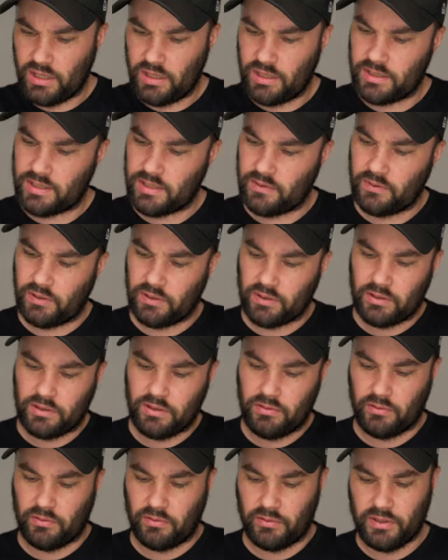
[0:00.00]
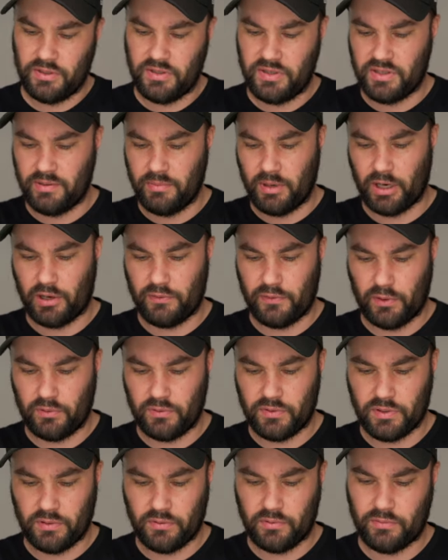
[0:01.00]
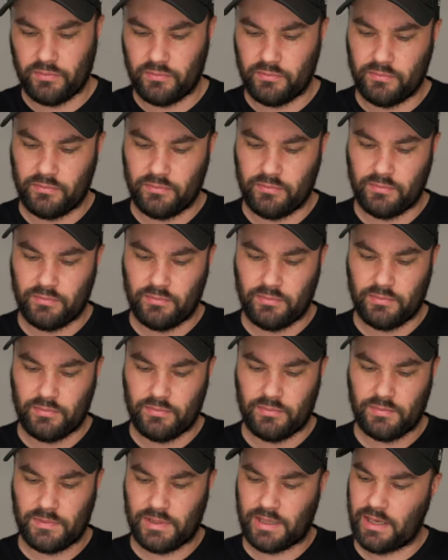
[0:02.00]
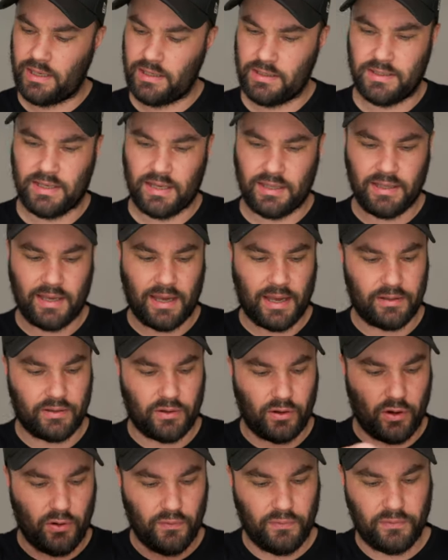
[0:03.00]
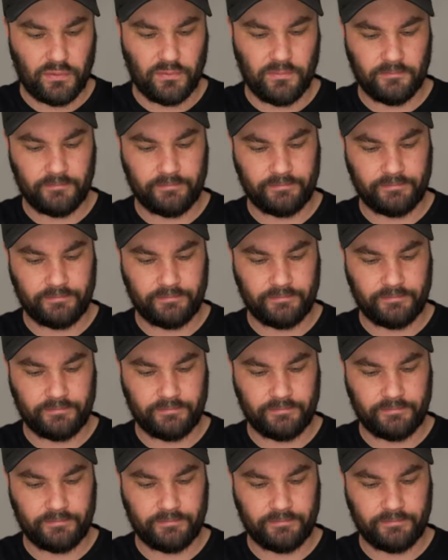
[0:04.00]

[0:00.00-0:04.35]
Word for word: Let's have a look. Oh, this is the microphone, so, okay, dead cat off.